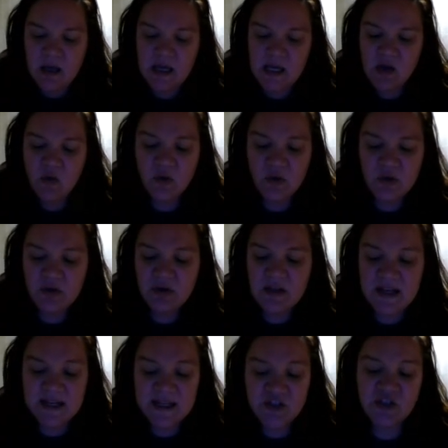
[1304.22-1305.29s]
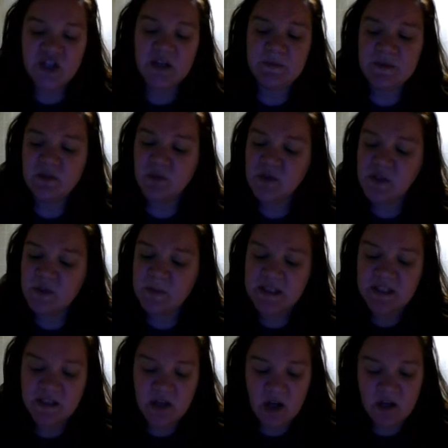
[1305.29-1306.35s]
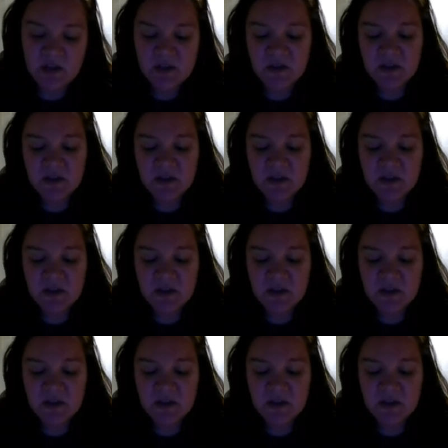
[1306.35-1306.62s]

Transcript: He ordered that his ships were to be sunk